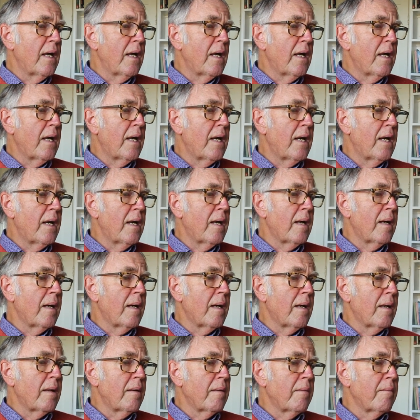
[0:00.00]

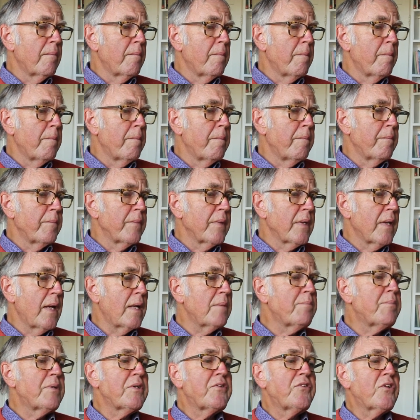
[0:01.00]

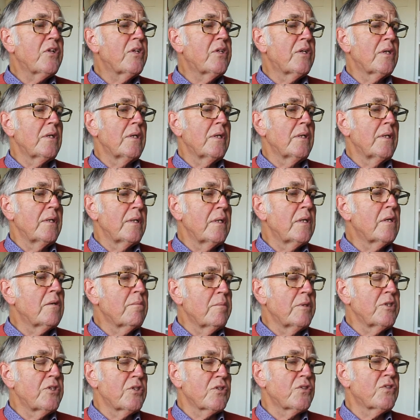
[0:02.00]
and particularly, let
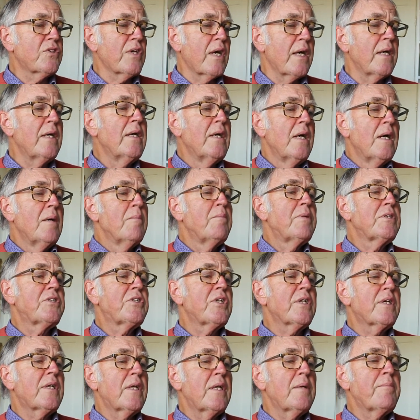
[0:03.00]
me just say,
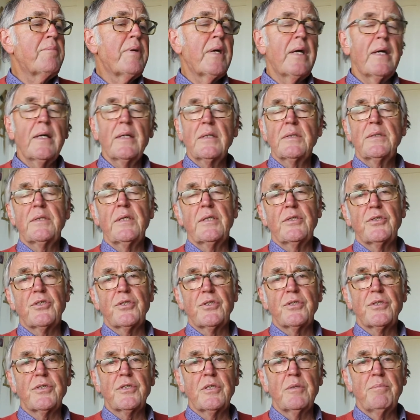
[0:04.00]
particularly paying
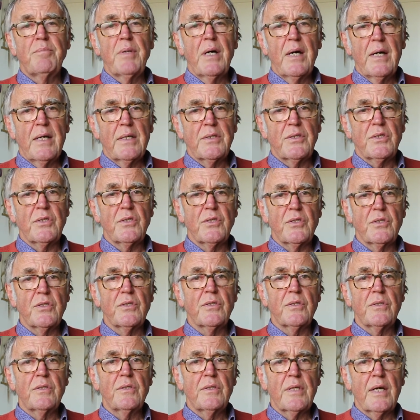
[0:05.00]
attention to the biases
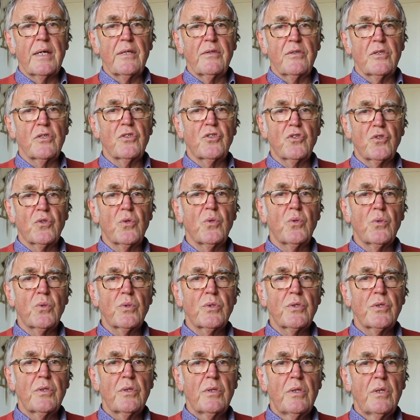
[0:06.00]
that
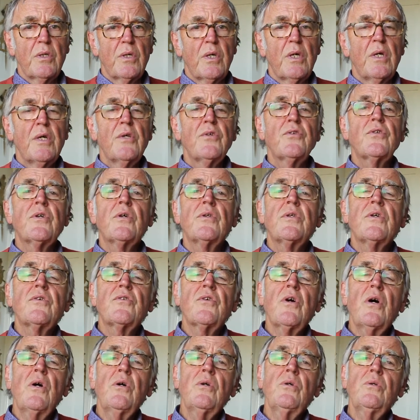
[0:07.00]
distort. So there's
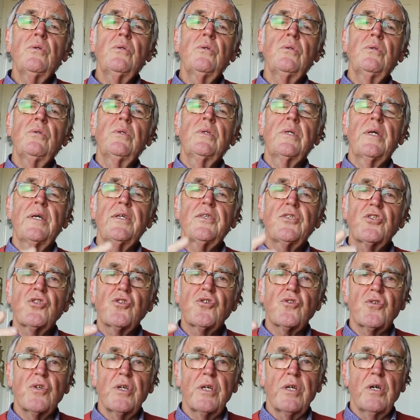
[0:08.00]
a whole
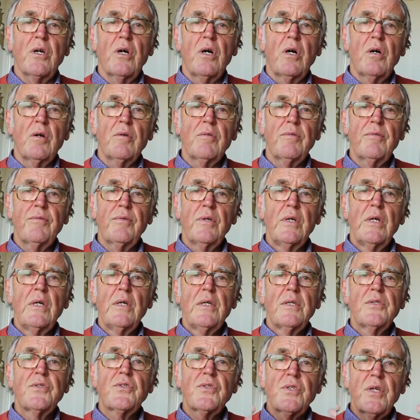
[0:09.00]
history of
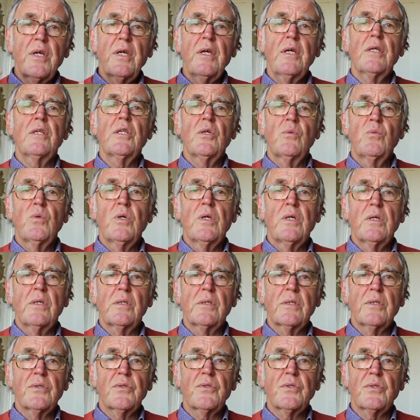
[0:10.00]
seeing the
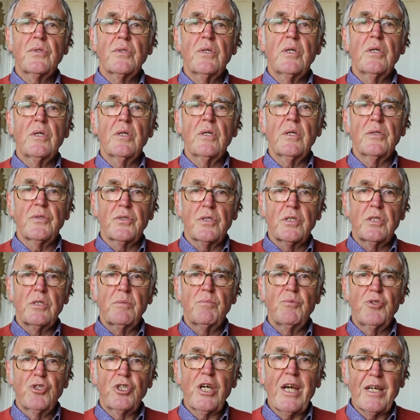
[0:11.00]
world as an
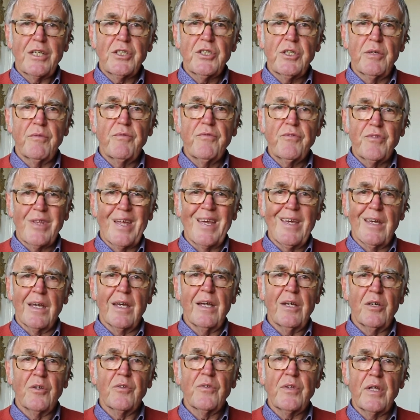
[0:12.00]
objective thing
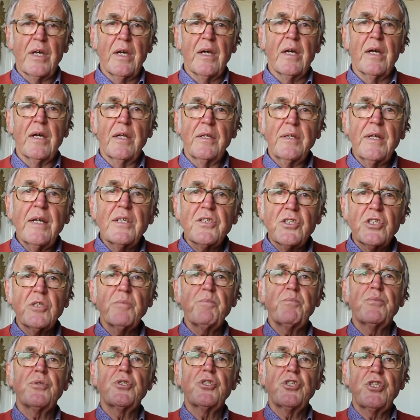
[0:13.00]
out there, and that's a
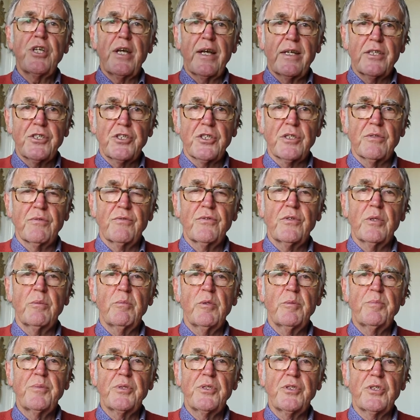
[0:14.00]
projection from
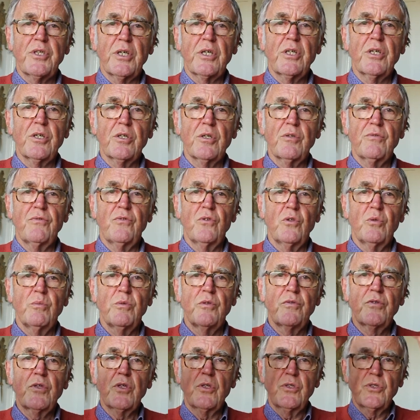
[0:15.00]
a particular form
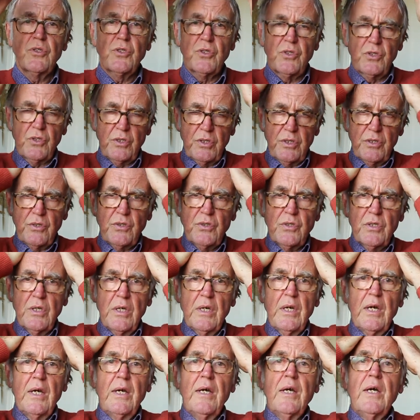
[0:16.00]
of consciousness.
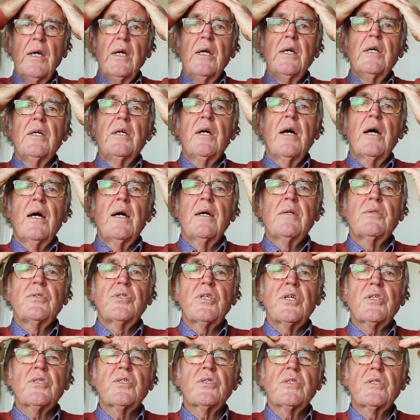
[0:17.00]

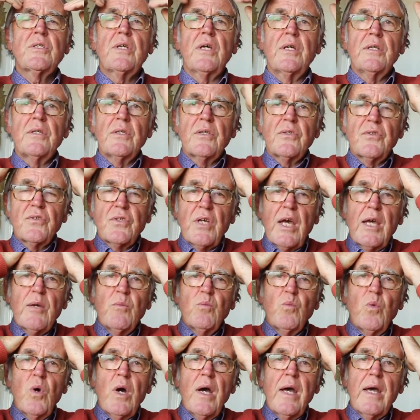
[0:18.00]
Just in the
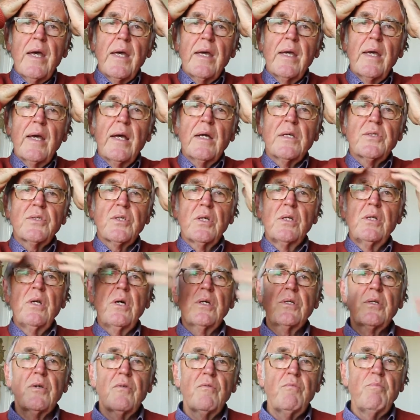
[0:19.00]
same way as a
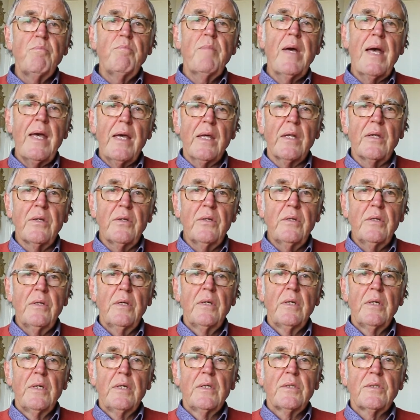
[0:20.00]
lot of men
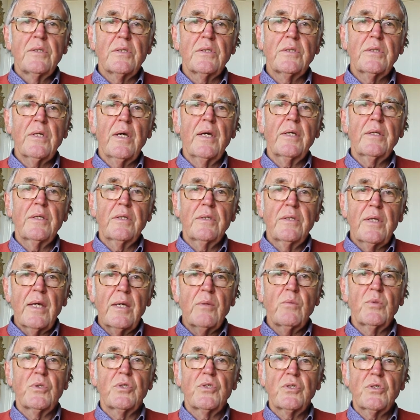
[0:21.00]
decided they
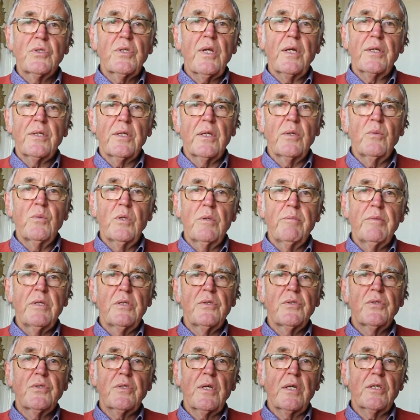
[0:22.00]
would study
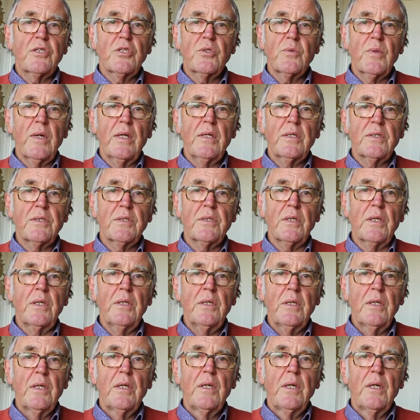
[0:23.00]
women's sexuality